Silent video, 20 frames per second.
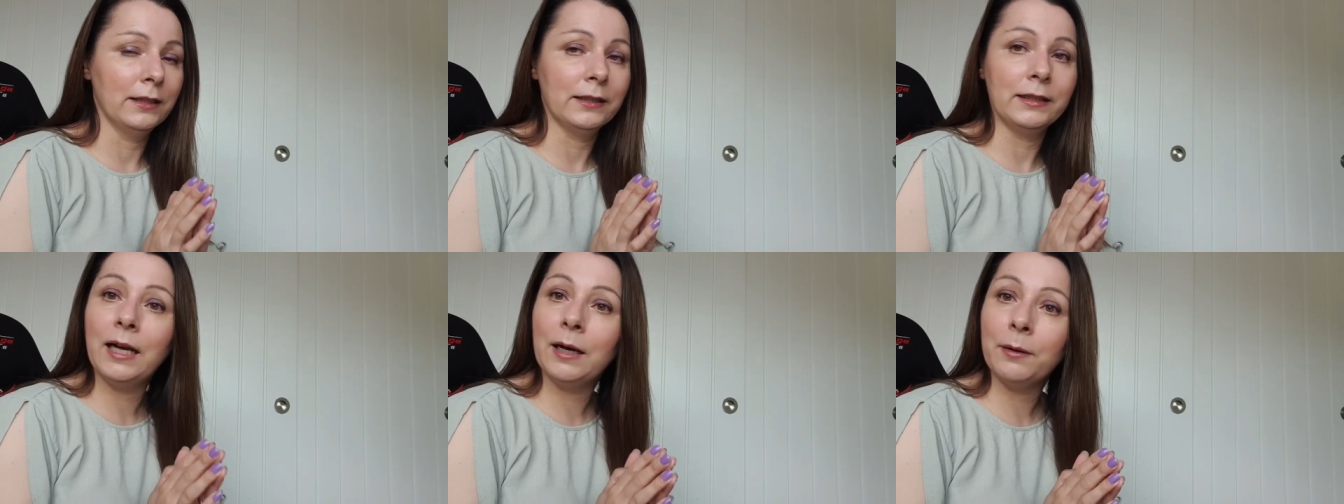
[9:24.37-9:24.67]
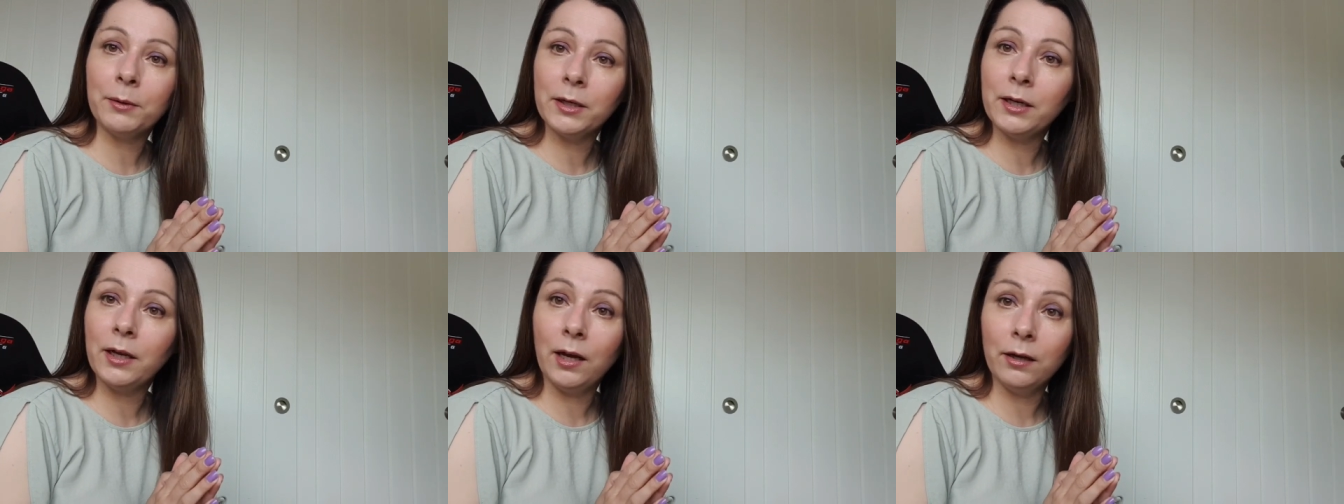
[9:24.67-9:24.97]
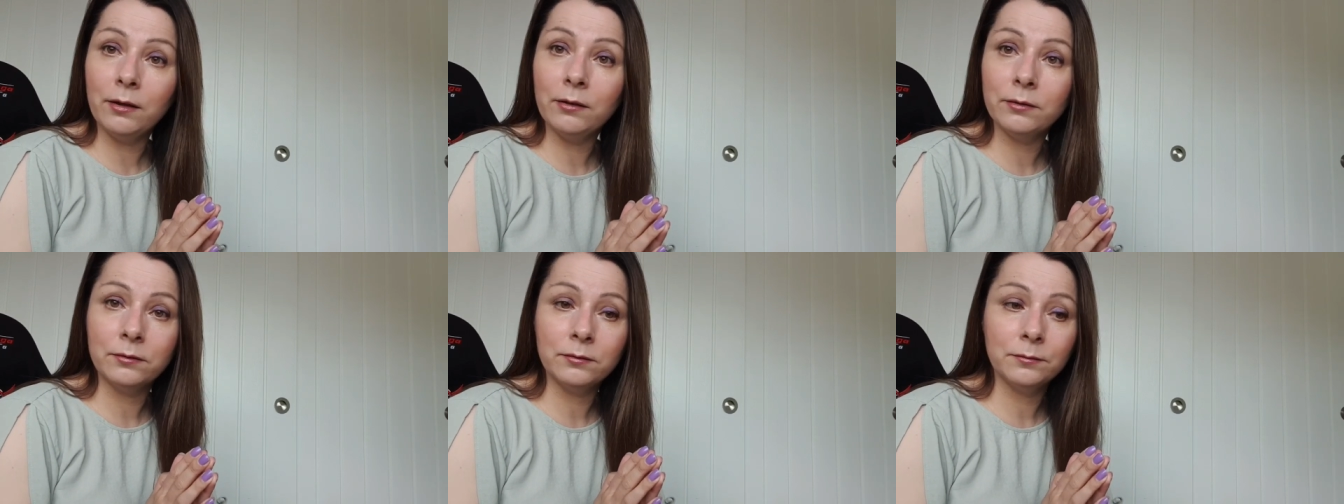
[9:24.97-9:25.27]
Now I
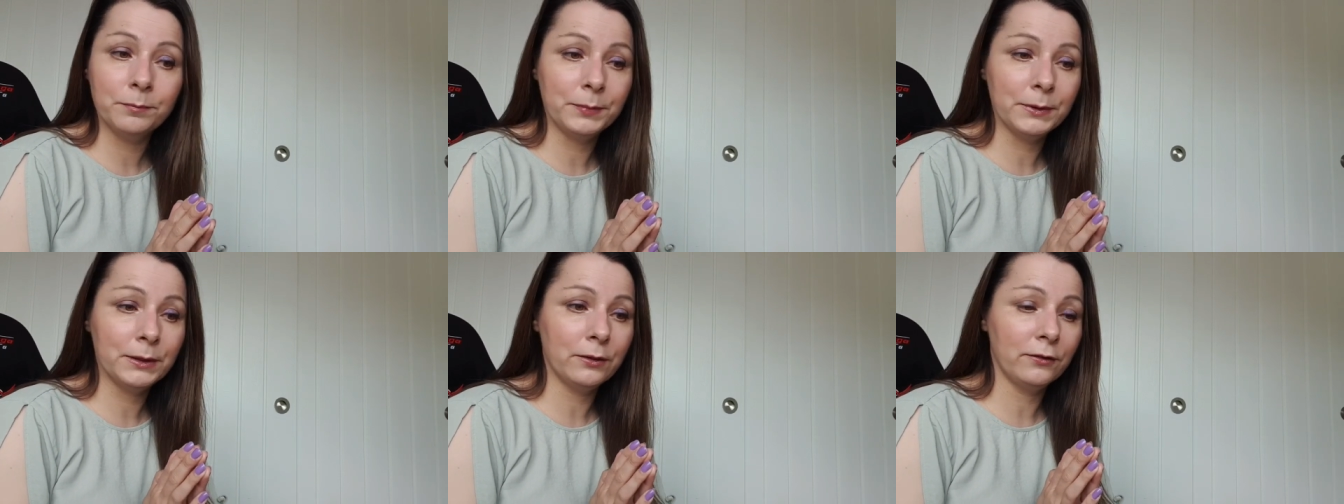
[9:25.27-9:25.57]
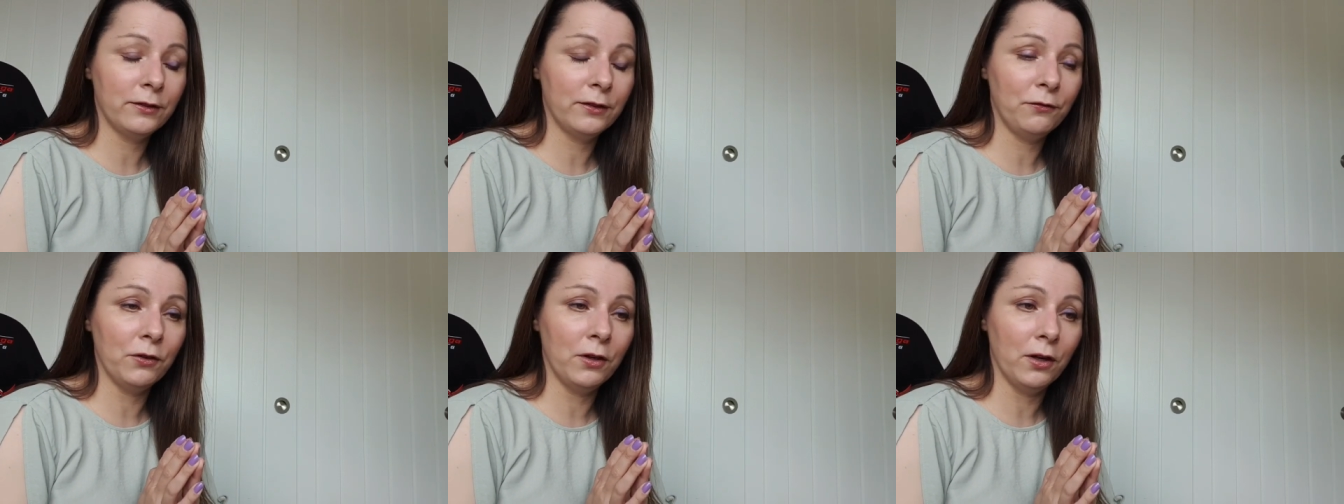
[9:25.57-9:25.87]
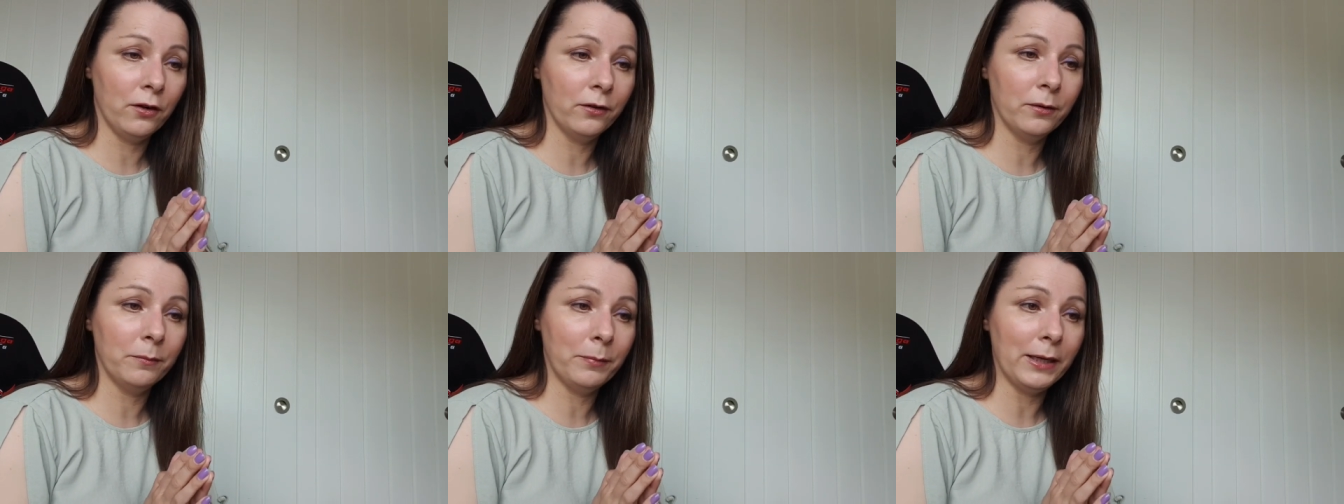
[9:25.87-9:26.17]
know, because if you
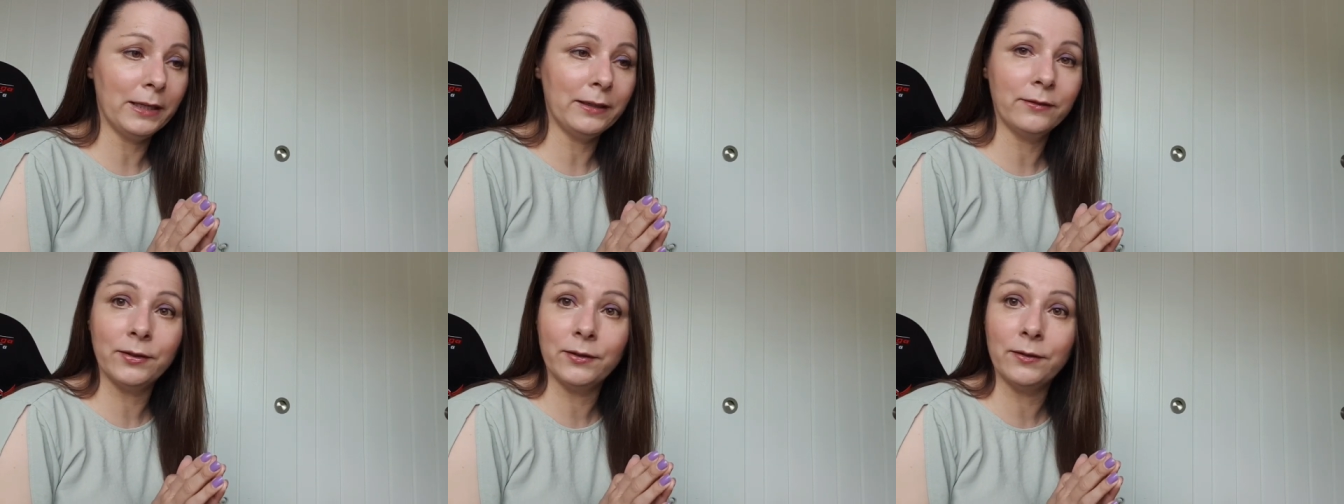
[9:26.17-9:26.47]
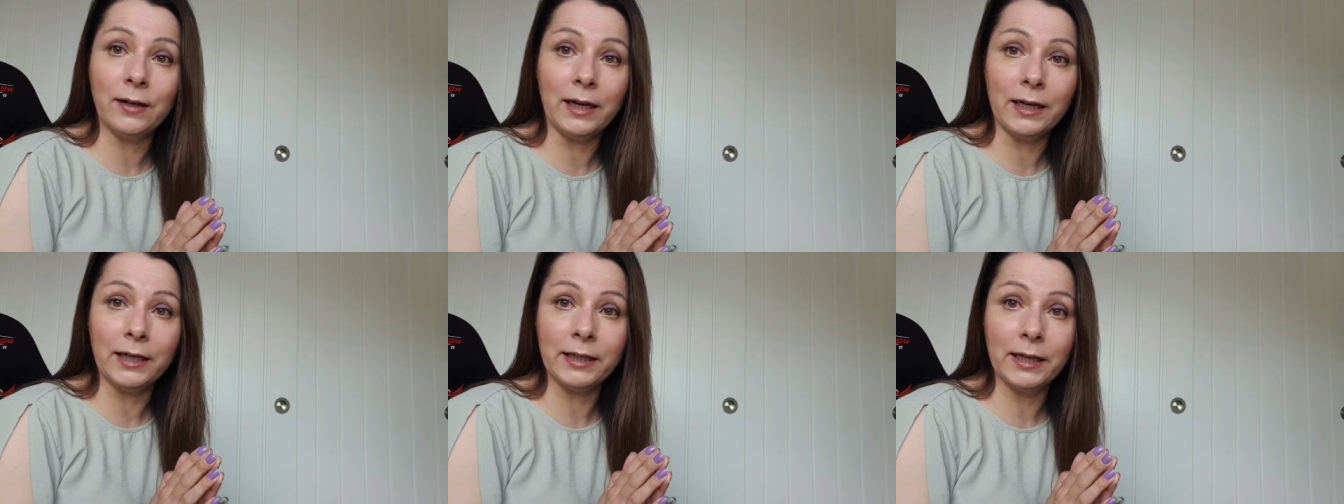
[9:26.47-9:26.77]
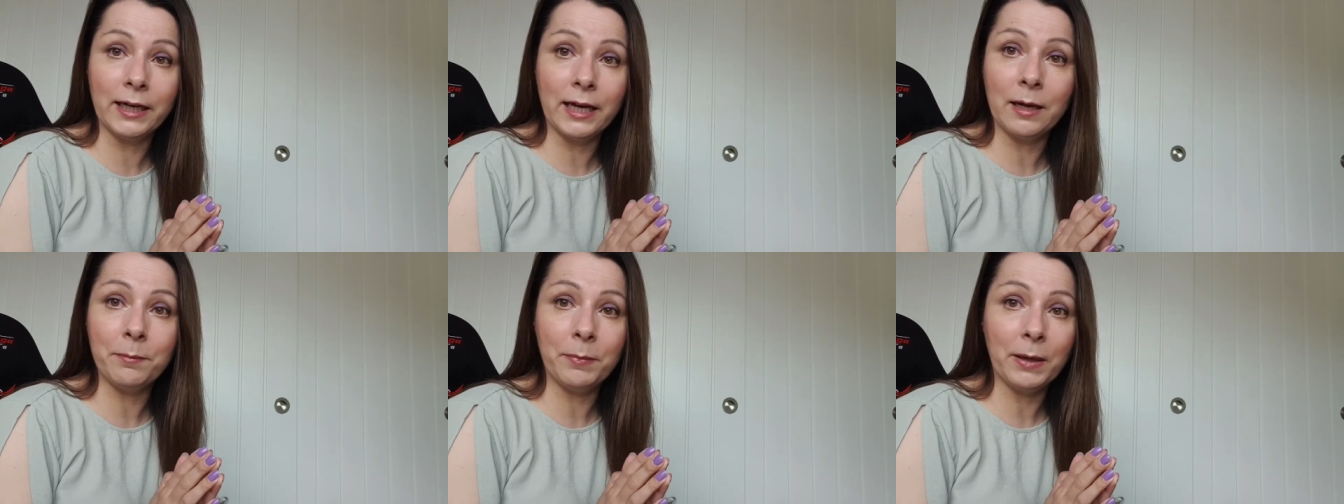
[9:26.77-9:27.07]
lie in bed too
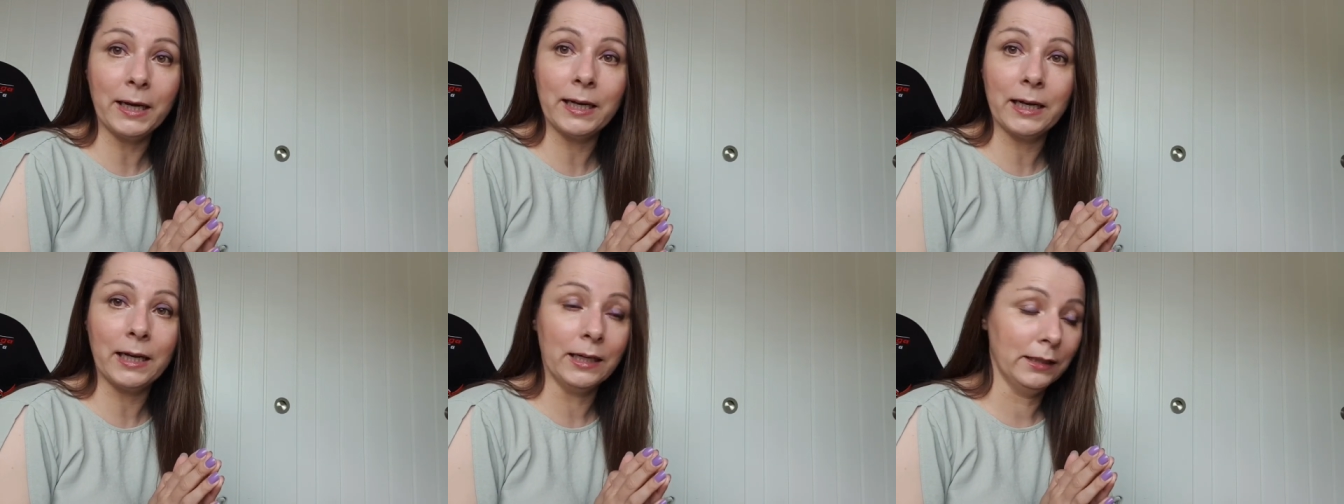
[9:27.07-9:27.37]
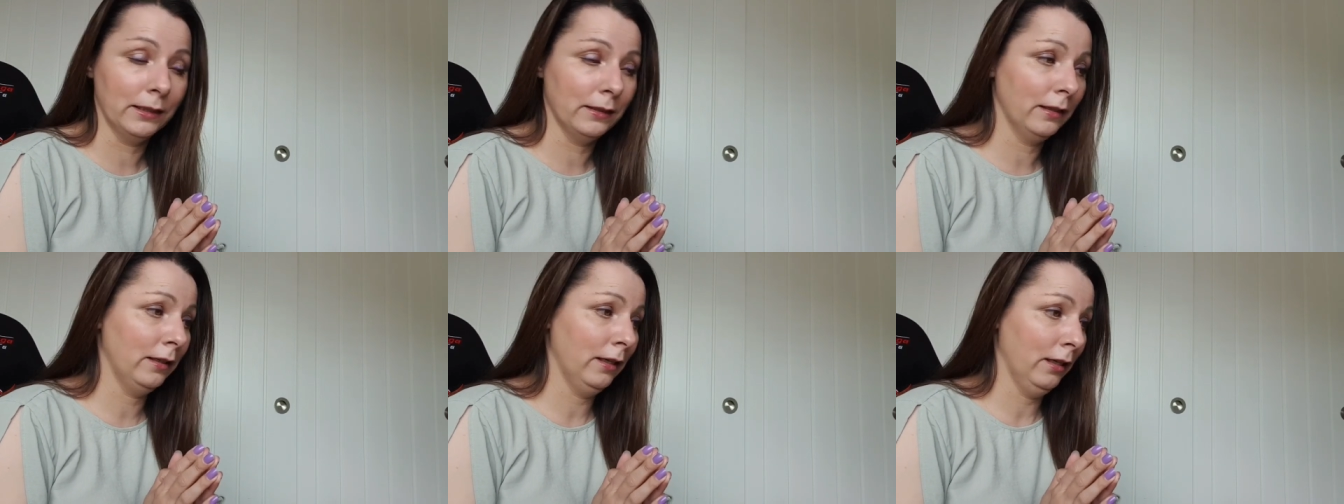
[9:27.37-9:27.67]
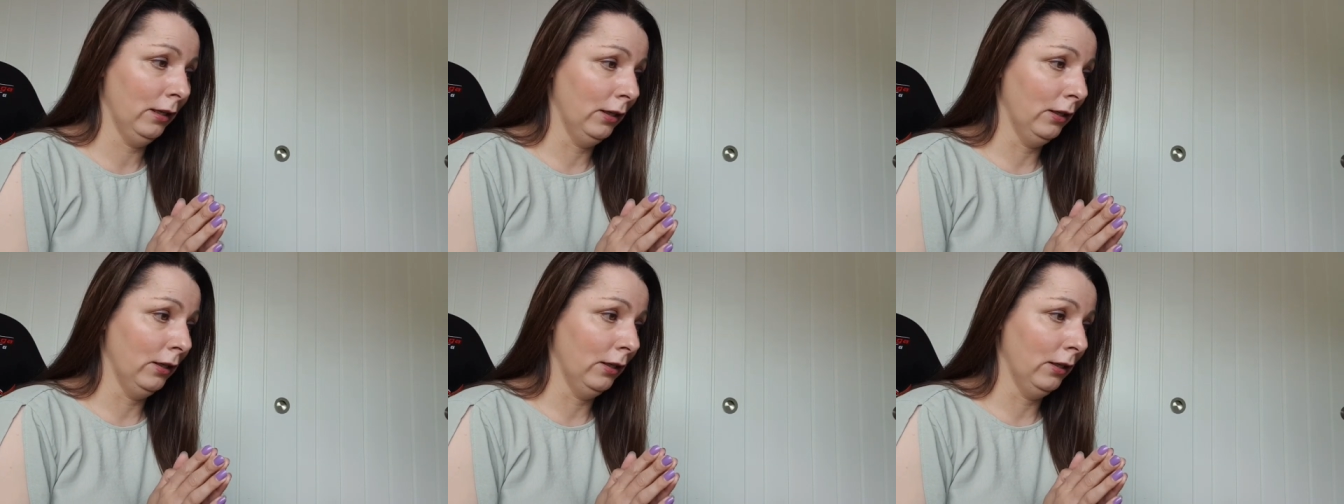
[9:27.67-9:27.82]
late, you get a backache.